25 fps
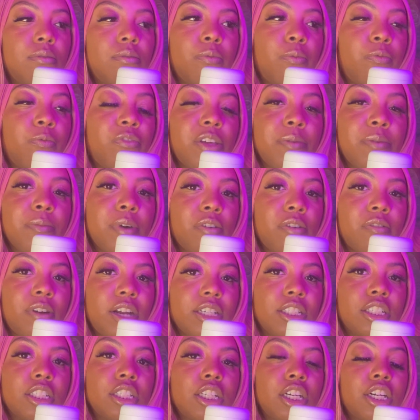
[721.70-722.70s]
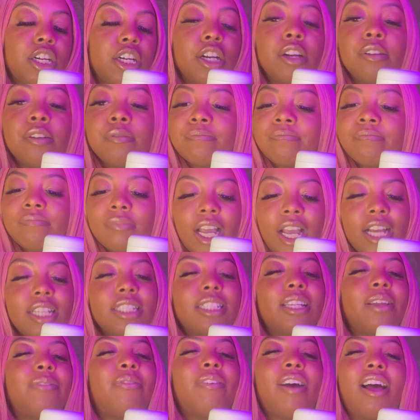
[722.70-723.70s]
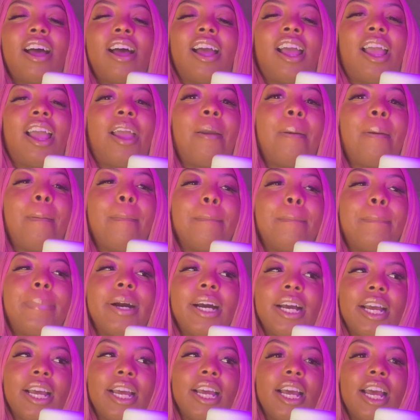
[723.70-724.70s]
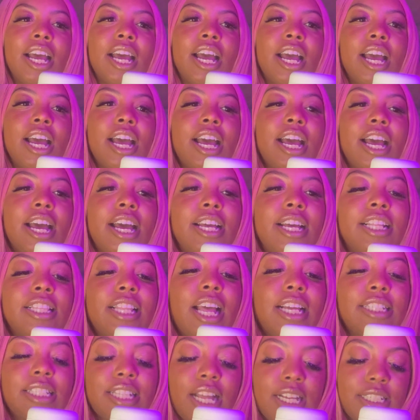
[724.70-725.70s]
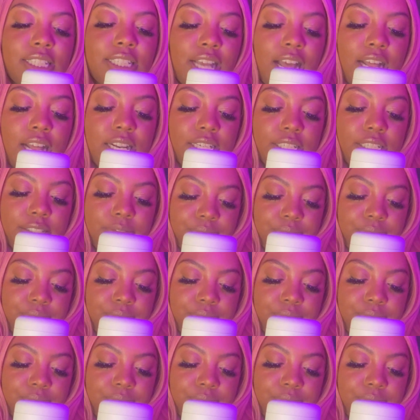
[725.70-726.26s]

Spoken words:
female wrestler. That's fine. But that's not talent.